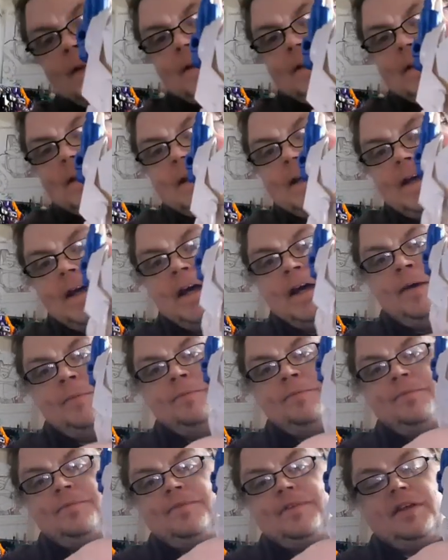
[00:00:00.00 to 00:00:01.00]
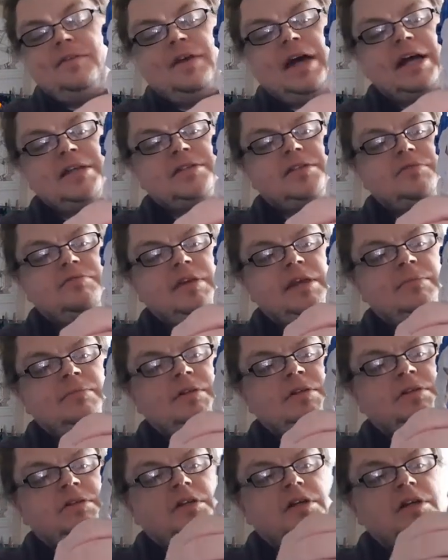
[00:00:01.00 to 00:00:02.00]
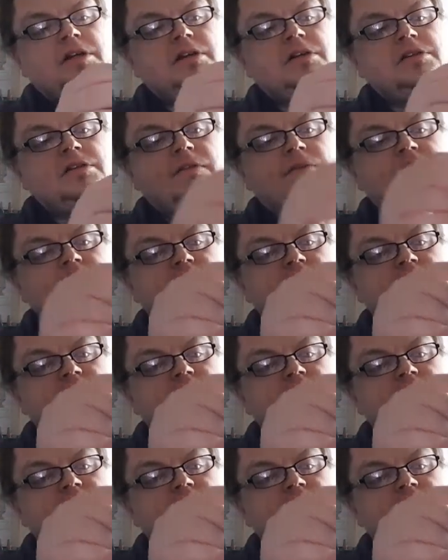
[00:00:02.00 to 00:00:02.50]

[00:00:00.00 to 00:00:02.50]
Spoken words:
Yeah, as the remold goes,